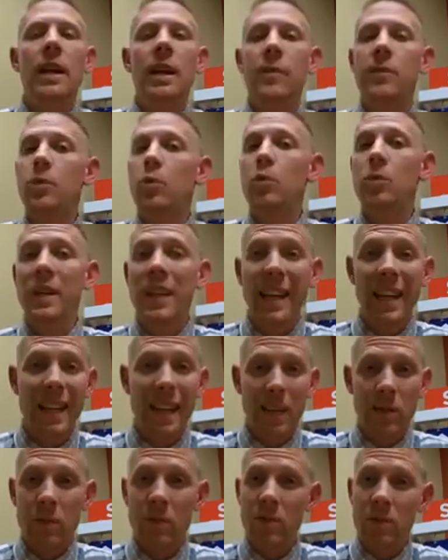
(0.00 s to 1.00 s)
If you get
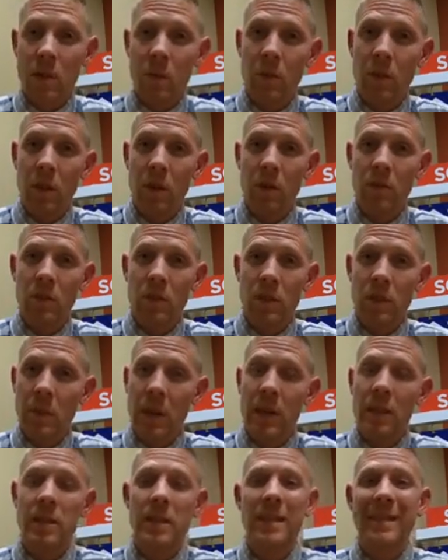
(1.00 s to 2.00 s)
into some of those
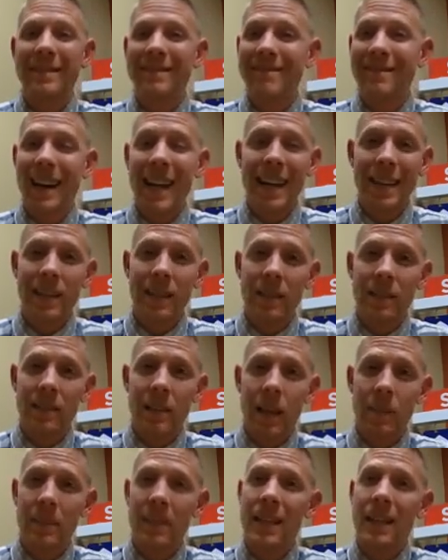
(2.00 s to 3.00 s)
inspections, like the
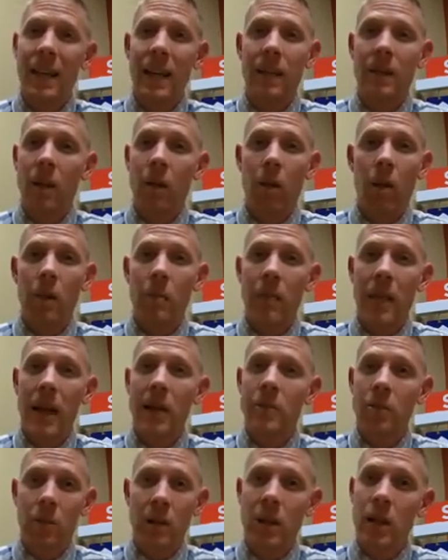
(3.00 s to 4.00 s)
septic, and there are
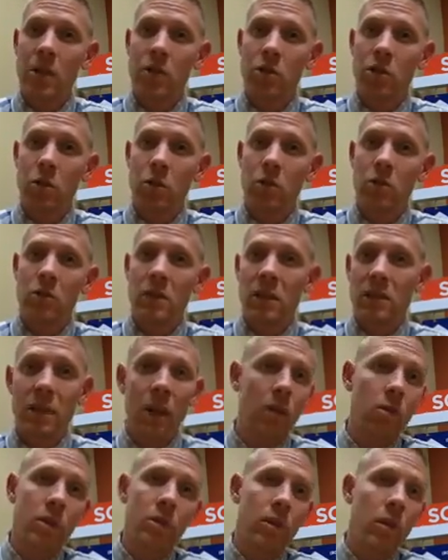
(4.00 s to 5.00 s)
major issues, the
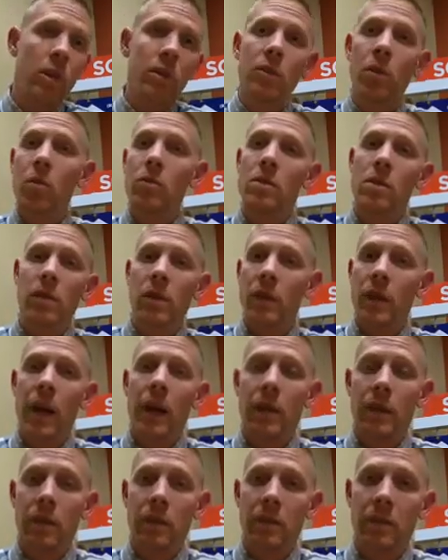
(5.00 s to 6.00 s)
seller has already told you they're
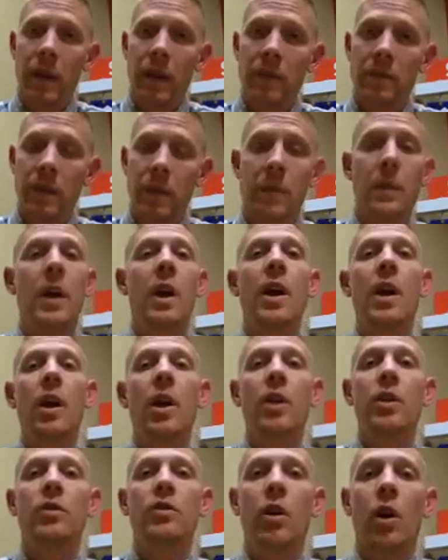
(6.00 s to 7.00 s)
not going to fix them.
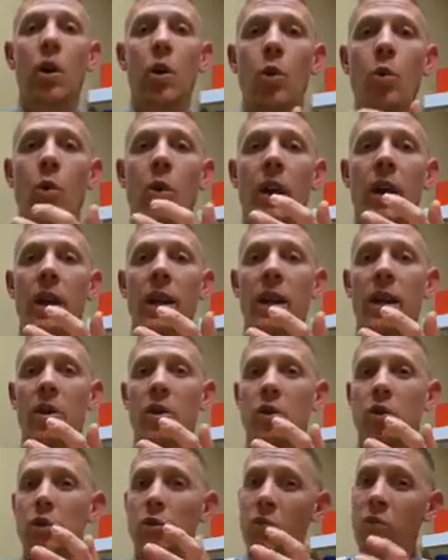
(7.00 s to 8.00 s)
So
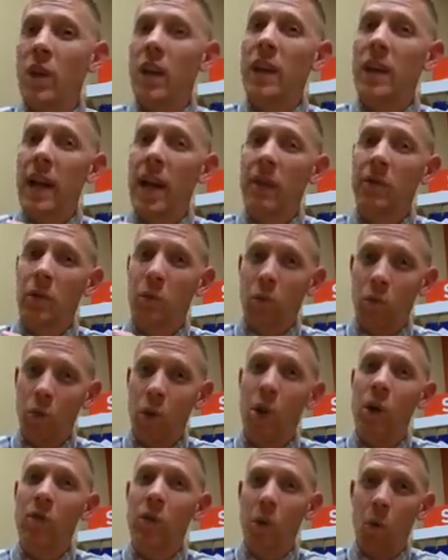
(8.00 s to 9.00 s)
you then have to
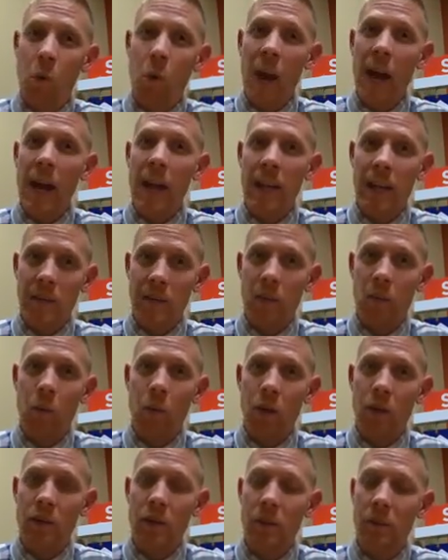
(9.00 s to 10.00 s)
really weigh, is it
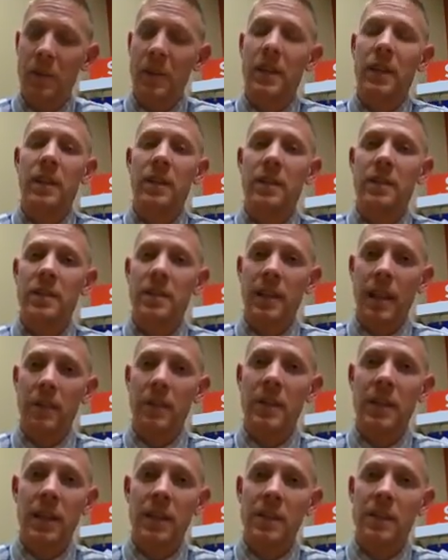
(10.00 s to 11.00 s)
worth it? Because
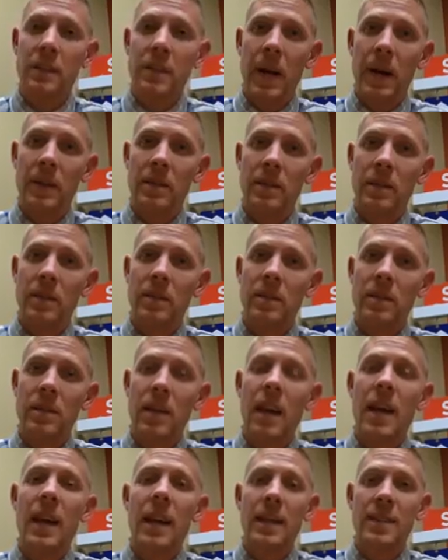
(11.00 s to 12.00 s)
septic
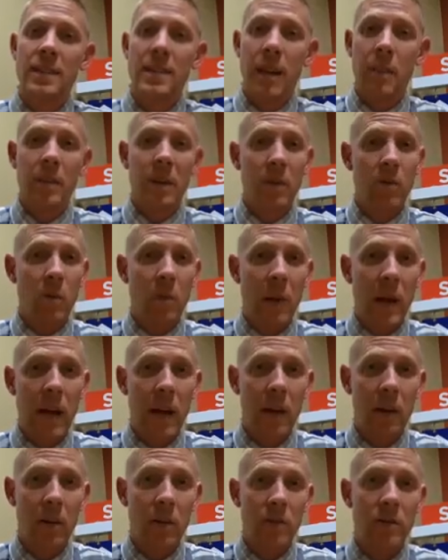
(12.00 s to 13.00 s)
inspections and septic
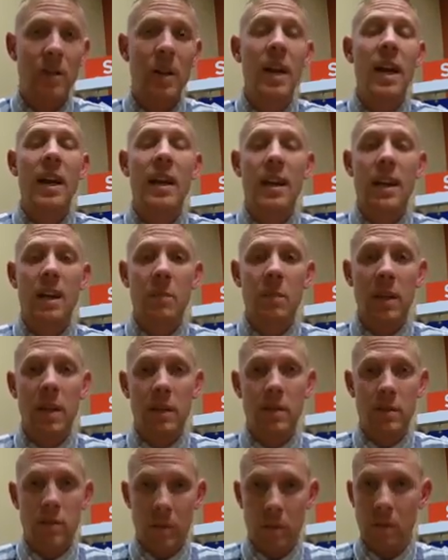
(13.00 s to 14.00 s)
repairs can be
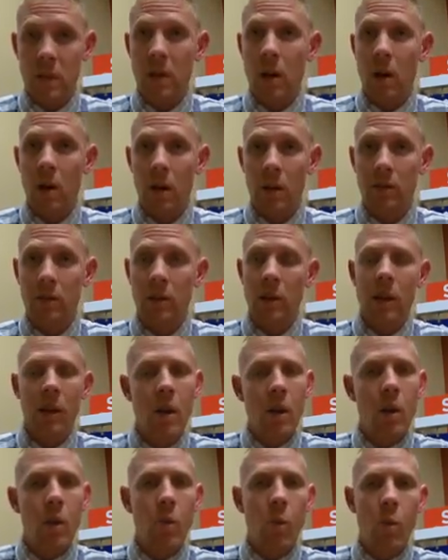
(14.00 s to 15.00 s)
extremely costly.
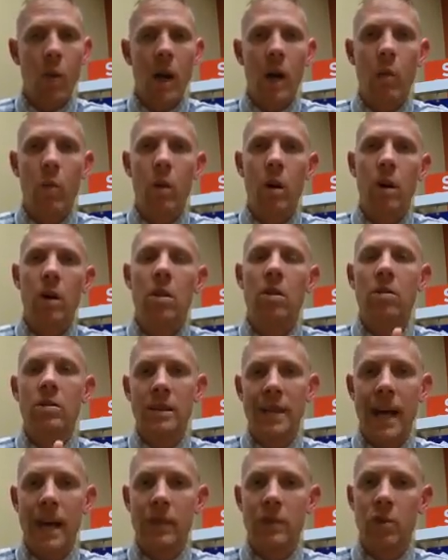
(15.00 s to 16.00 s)
Well water,
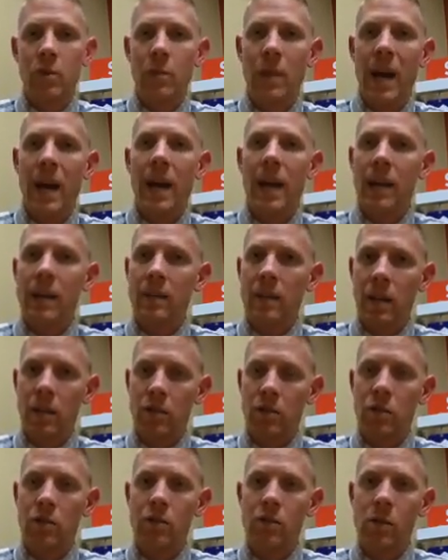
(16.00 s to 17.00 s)
not too bad.
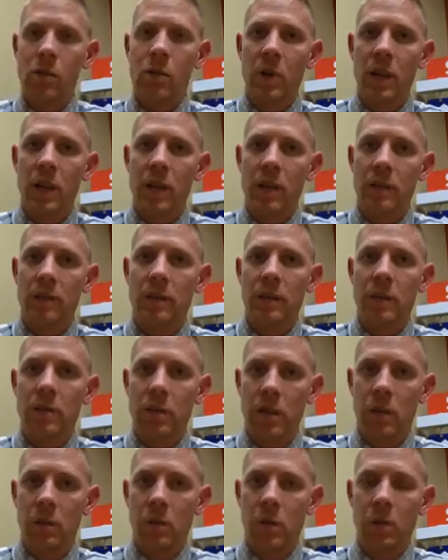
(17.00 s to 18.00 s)
It's usually pretty easily
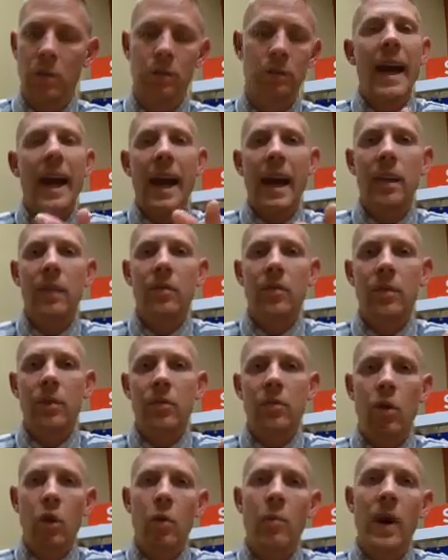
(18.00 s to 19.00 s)
treatable. As for the
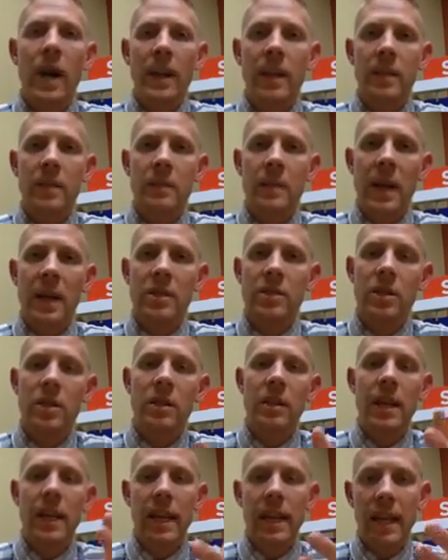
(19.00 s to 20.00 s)
termite
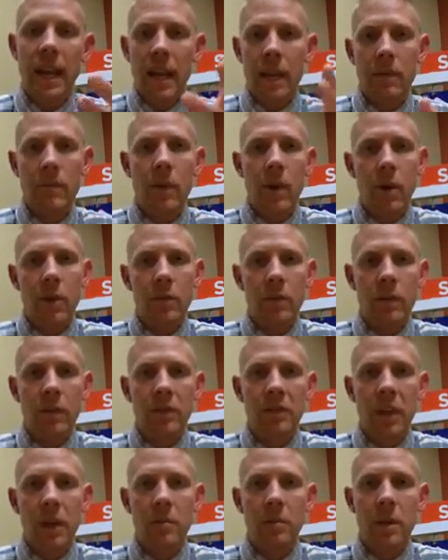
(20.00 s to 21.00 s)
inspection, it kind of falls in
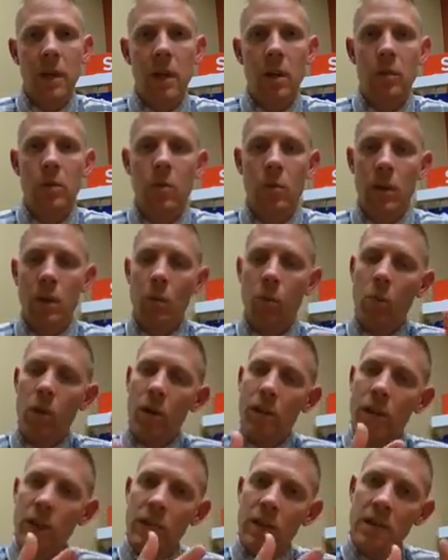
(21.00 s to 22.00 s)
the same territory,
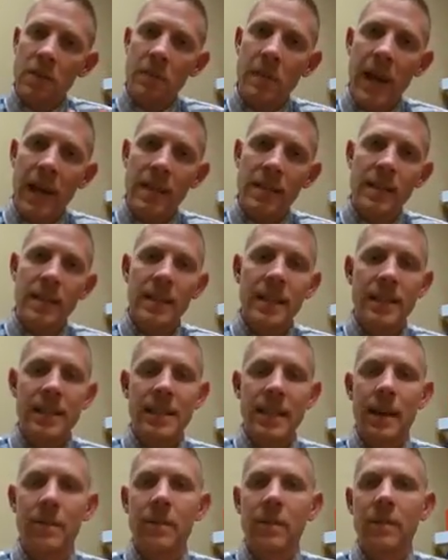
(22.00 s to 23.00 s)
where the inspection
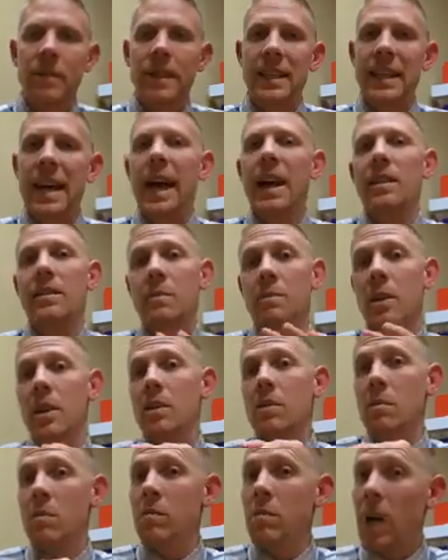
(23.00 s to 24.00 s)
is definitely not as
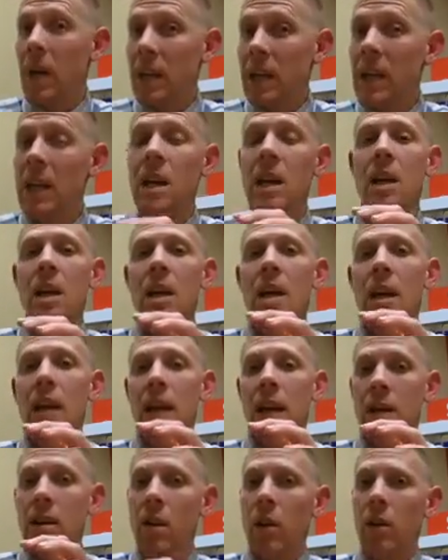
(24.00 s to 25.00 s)
much money.
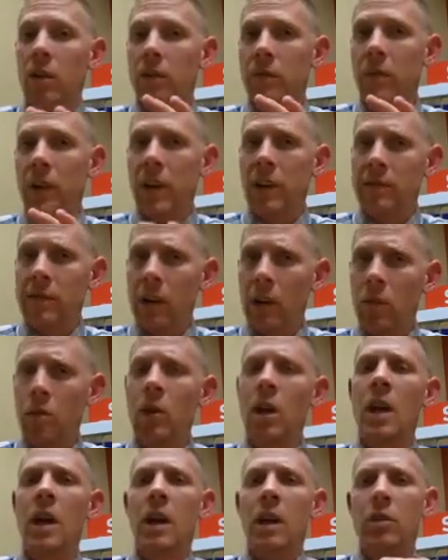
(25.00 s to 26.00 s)
It costs very
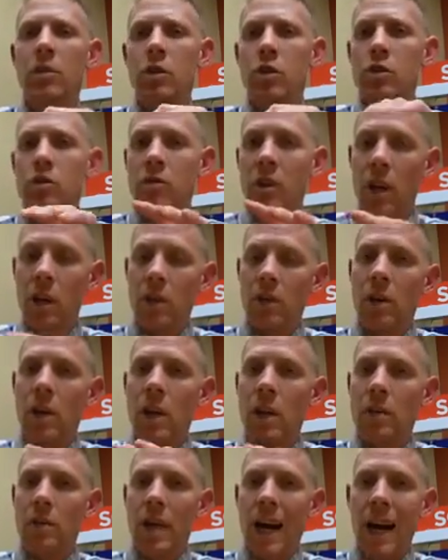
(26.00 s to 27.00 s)
little, usually under
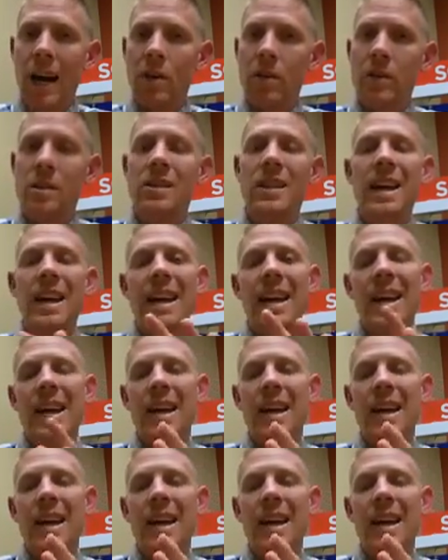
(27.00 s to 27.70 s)
$100.